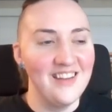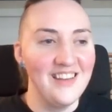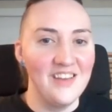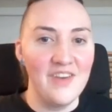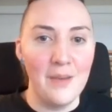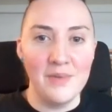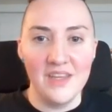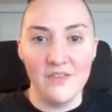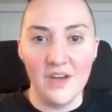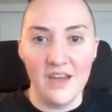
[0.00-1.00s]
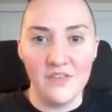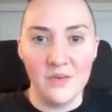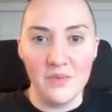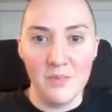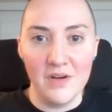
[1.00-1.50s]
live happily ever after
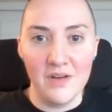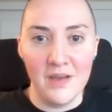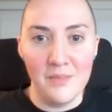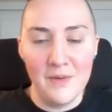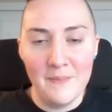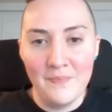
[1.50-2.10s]
with Buttercup.